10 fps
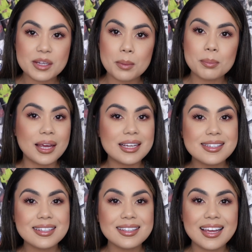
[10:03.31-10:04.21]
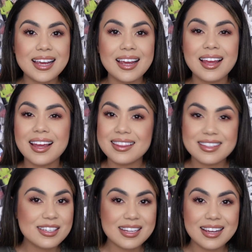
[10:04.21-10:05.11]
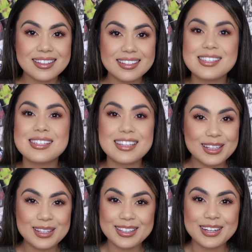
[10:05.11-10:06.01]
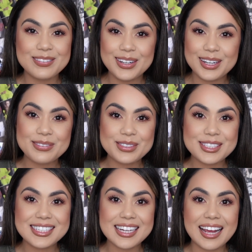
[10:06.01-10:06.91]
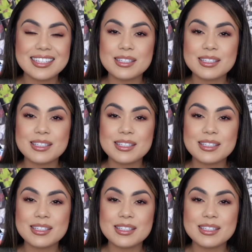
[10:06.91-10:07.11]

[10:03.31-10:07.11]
it. This is the look that I've created for today.